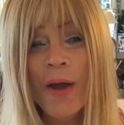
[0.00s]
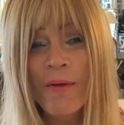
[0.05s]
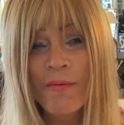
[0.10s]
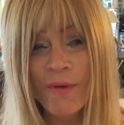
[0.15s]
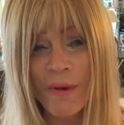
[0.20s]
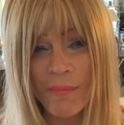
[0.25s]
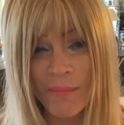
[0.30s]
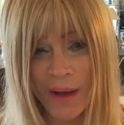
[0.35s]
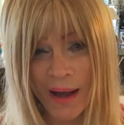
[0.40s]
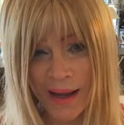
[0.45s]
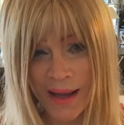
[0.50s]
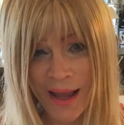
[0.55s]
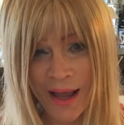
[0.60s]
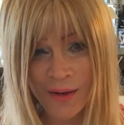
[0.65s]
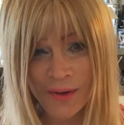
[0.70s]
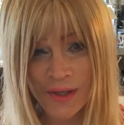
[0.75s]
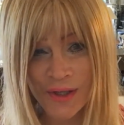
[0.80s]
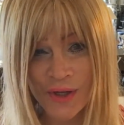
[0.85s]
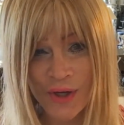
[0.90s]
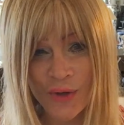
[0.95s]
From my
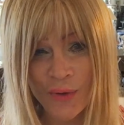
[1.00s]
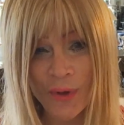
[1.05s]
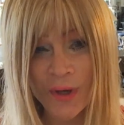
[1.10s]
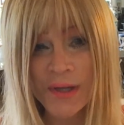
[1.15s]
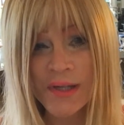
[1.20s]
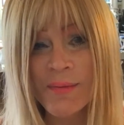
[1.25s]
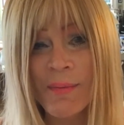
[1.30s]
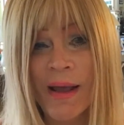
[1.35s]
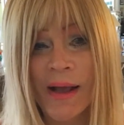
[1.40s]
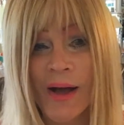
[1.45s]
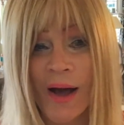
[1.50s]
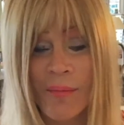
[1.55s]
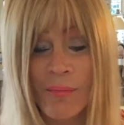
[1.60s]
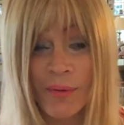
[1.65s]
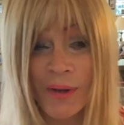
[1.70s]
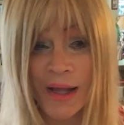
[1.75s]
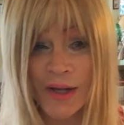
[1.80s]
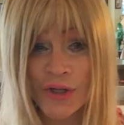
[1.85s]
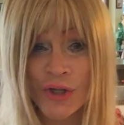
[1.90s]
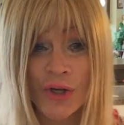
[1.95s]
house to yours, may God
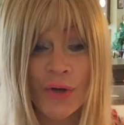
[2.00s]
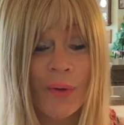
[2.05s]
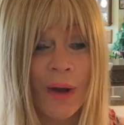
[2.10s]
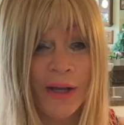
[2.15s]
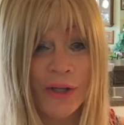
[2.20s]
bless you.